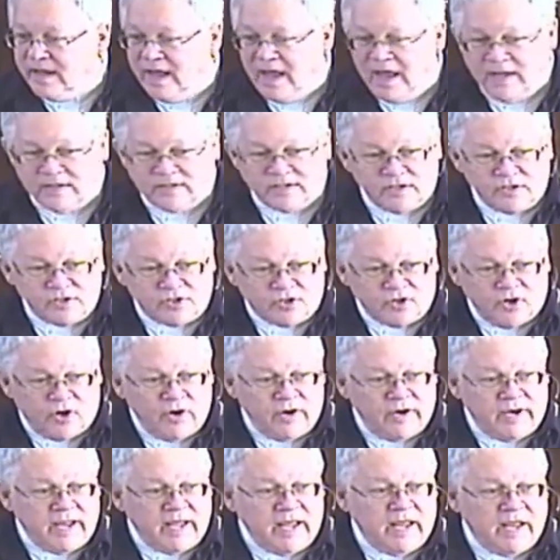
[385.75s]
as a
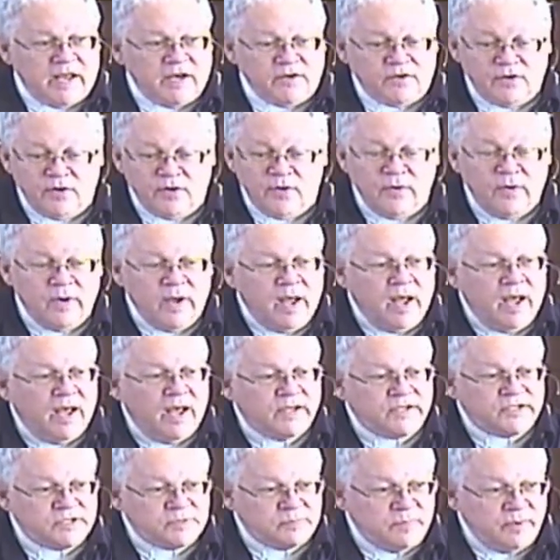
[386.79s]
journey into
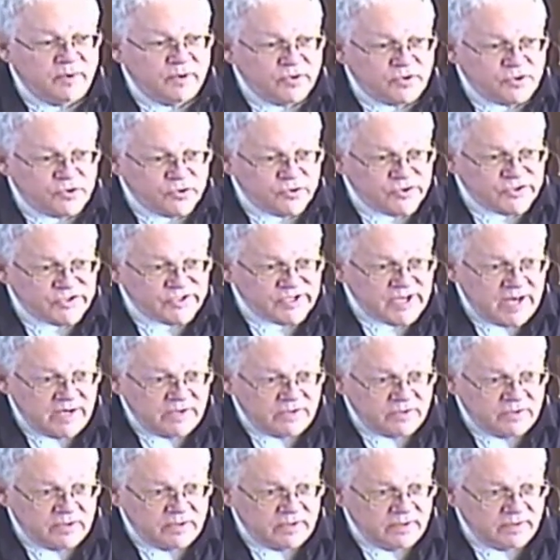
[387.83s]
a spiritual
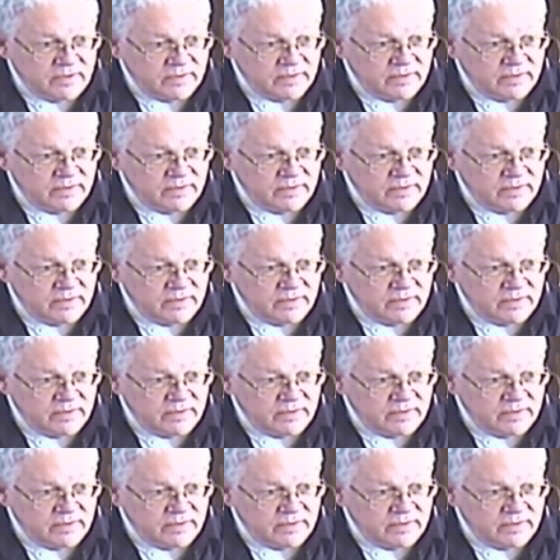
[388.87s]
center.